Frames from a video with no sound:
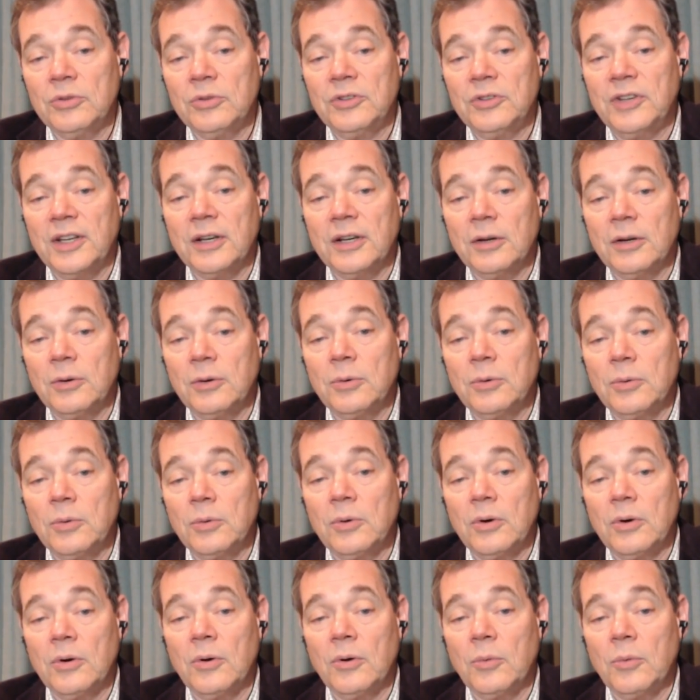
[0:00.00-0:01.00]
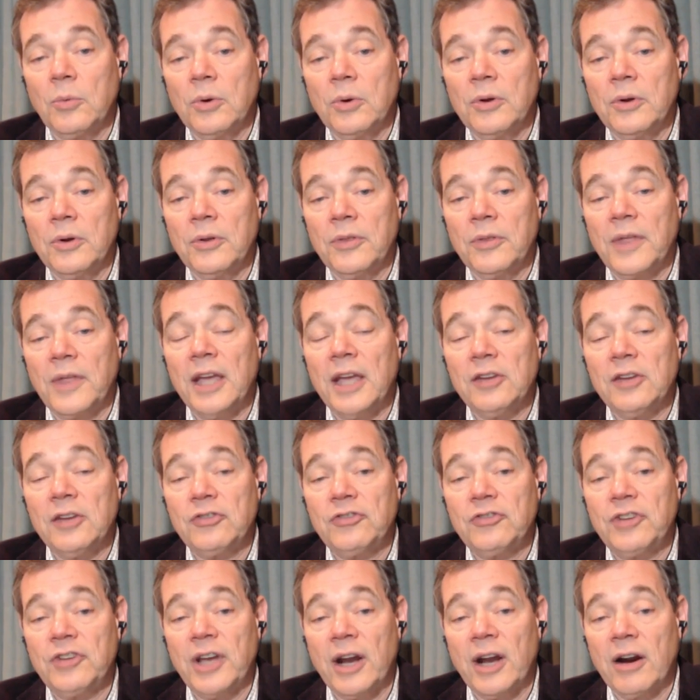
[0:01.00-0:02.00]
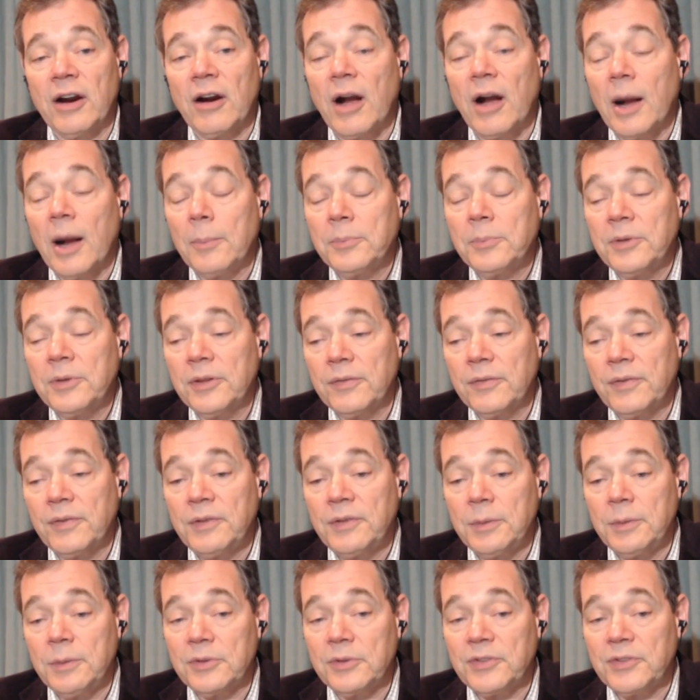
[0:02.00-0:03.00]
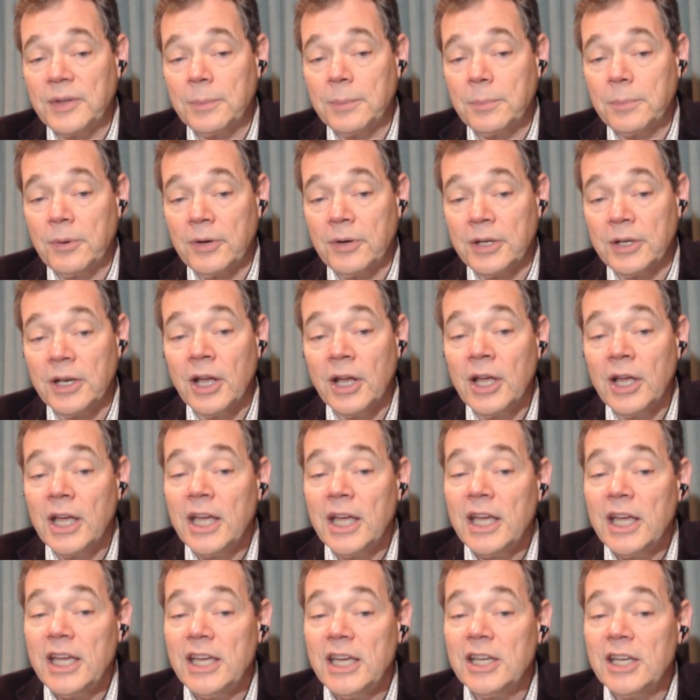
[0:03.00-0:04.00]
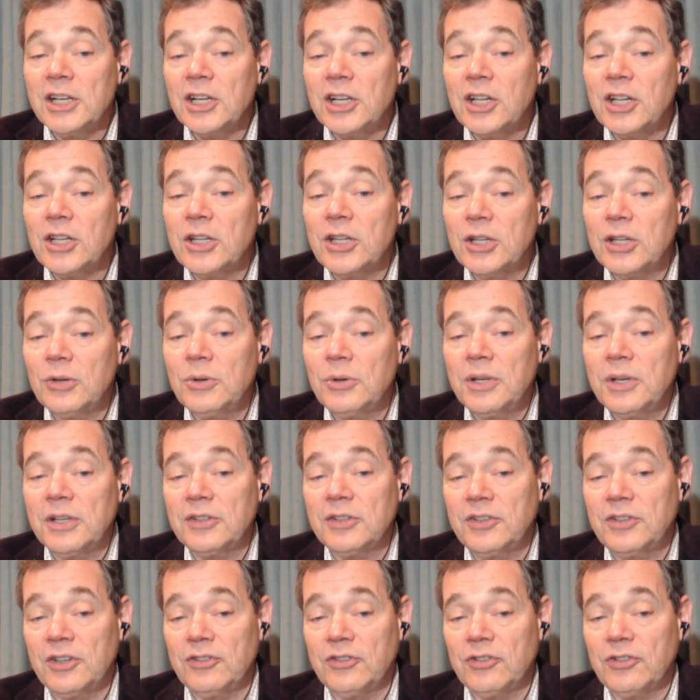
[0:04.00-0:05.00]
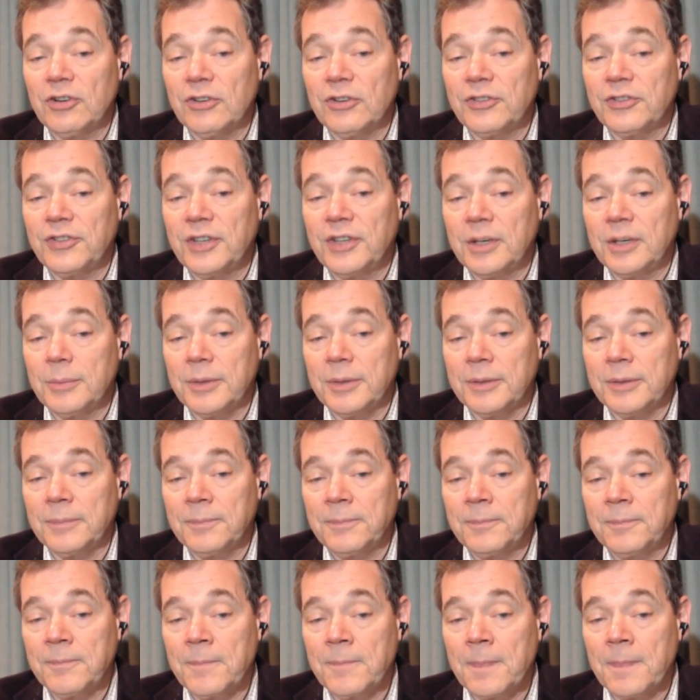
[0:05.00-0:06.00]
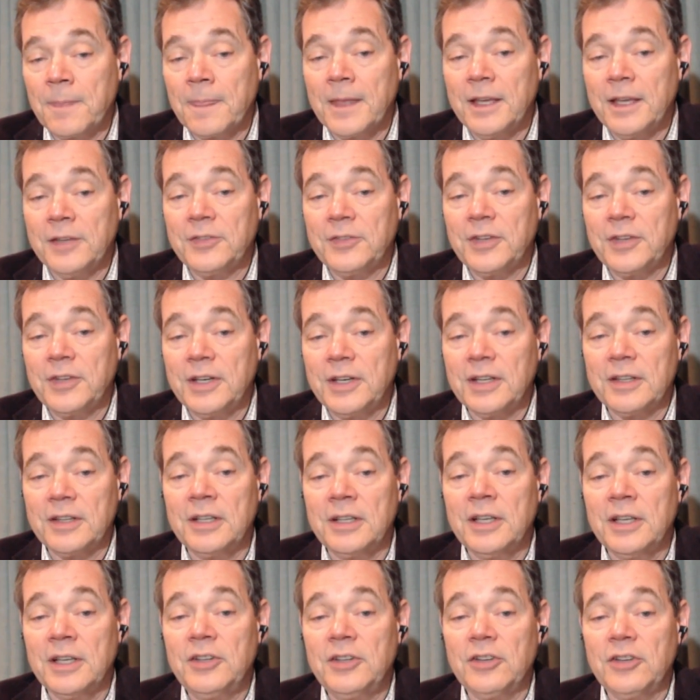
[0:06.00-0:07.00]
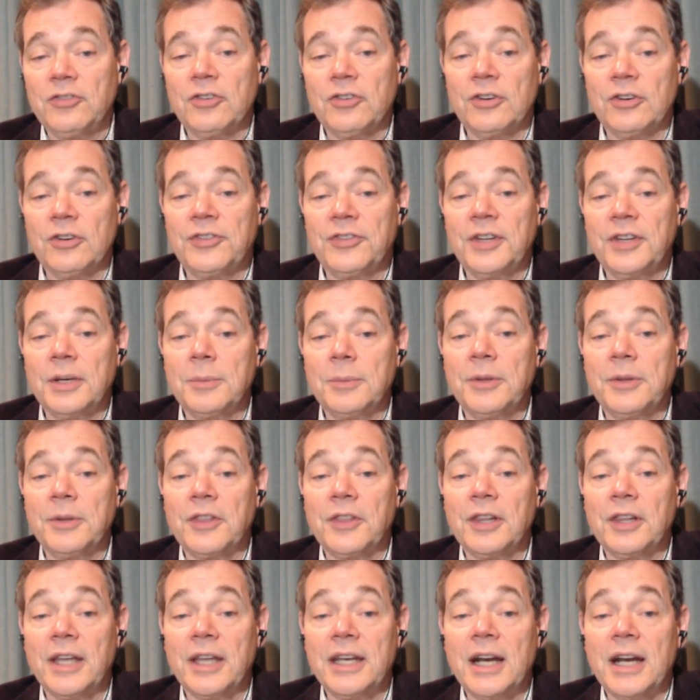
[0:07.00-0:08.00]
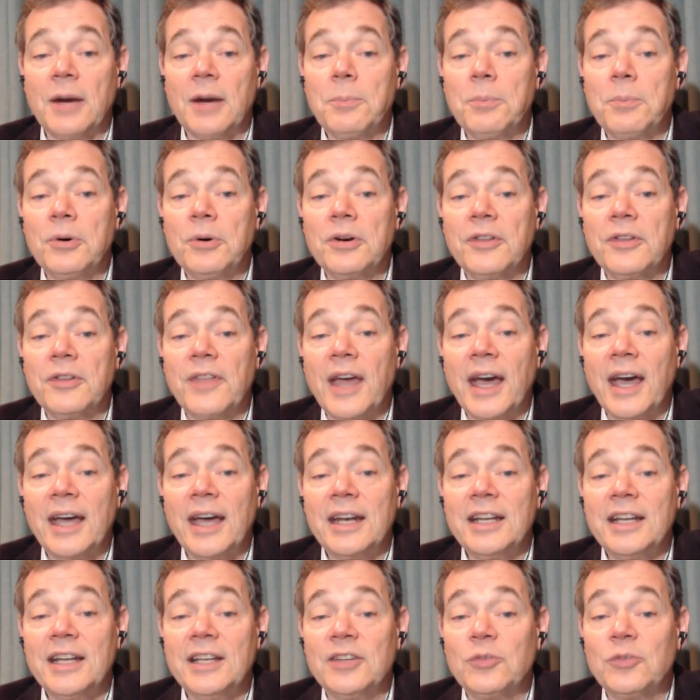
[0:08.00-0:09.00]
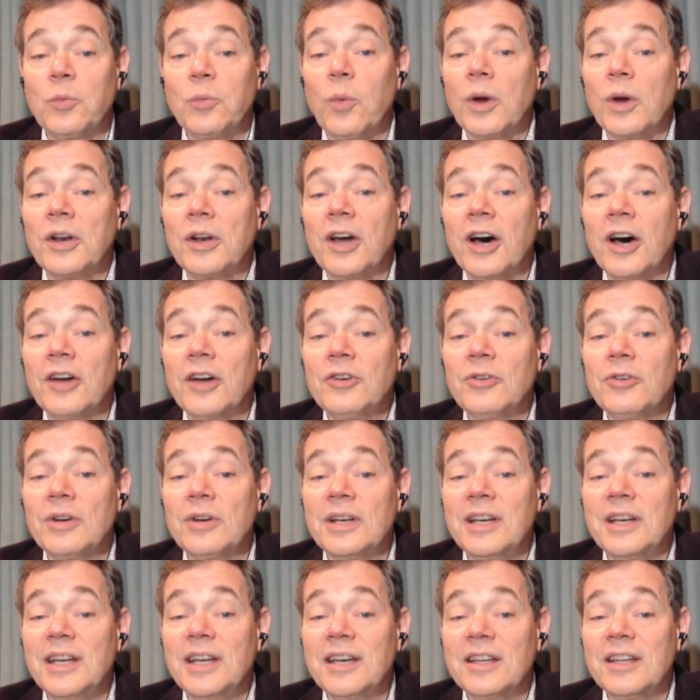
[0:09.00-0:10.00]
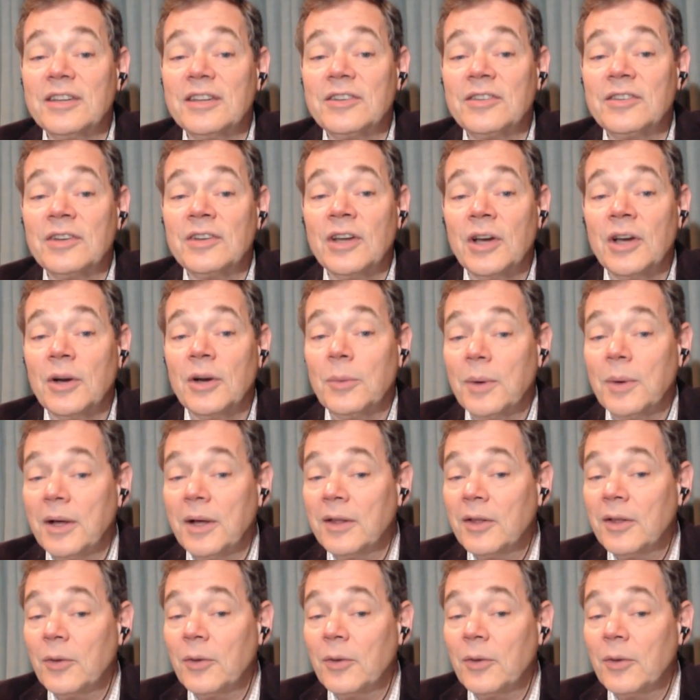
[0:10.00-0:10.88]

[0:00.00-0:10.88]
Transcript: deal with HDR up to the 50% point, including digital cinema. Incidentally, digital cinema, the light output of that is 100 nits. Well,